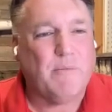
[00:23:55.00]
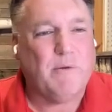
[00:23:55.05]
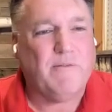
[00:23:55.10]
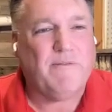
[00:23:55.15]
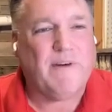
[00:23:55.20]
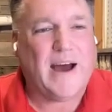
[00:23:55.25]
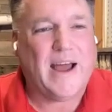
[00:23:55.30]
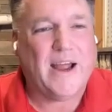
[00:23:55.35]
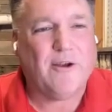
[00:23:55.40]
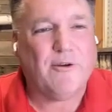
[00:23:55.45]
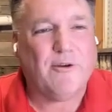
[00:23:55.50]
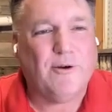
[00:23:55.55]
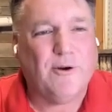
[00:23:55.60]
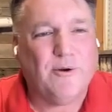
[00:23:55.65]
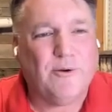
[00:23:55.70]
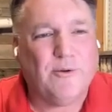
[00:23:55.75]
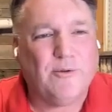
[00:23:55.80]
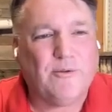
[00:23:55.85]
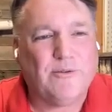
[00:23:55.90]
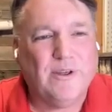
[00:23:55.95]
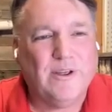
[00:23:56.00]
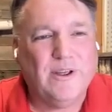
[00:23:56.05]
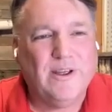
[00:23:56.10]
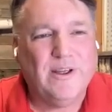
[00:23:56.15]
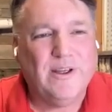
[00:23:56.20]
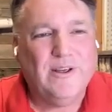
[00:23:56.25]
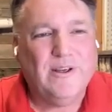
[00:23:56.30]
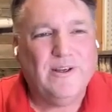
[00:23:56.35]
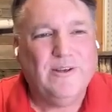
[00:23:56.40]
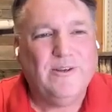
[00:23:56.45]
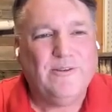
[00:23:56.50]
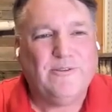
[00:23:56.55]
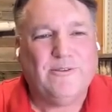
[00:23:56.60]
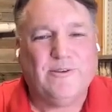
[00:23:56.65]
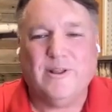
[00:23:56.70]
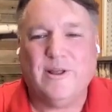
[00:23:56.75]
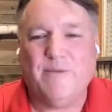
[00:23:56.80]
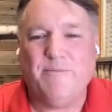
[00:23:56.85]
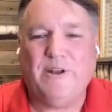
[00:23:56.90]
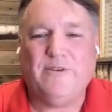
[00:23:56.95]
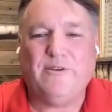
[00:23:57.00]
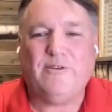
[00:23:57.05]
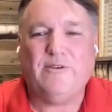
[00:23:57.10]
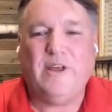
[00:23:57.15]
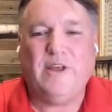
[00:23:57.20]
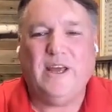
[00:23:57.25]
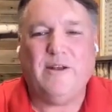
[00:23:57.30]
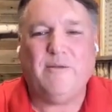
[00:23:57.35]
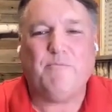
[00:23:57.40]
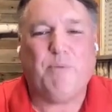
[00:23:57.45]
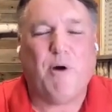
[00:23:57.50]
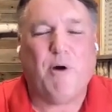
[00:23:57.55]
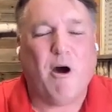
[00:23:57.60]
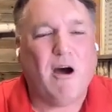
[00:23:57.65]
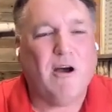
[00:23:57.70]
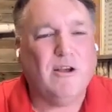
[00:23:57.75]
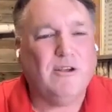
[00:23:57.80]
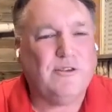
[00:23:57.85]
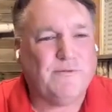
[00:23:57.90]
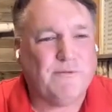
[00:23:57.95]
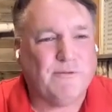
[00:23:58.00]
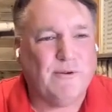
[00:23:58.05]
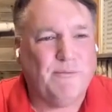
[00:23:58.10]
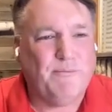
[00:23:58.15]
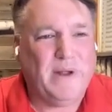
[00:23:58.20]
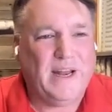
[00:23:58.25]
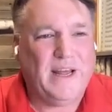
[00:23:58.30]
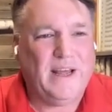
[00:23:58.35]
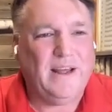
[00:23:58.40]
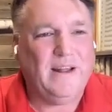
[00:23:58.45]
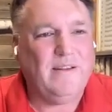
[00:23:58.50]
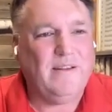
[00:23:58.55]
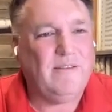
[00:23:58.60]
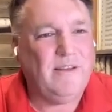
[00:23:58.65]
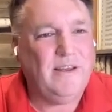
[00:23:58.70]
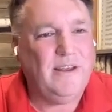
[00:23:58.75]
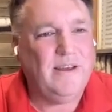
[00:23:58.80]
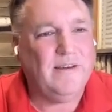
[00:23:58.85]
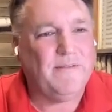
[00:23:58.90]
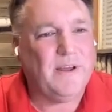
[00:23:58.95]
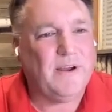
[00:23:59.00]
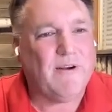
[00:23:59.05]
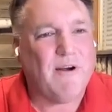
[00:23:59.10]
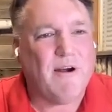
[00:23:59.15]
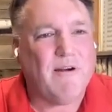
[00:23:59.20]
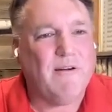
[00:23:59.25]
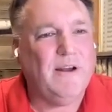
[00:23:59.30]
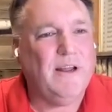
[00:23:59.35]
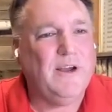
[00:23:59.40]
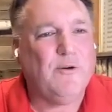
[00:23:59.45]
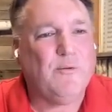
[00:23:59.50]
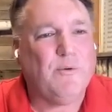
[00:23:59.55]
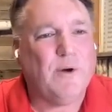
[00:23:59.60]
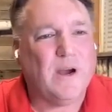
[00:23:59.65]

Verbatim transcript: from a fire hose. So let me just hit pause for a minute and see if there are any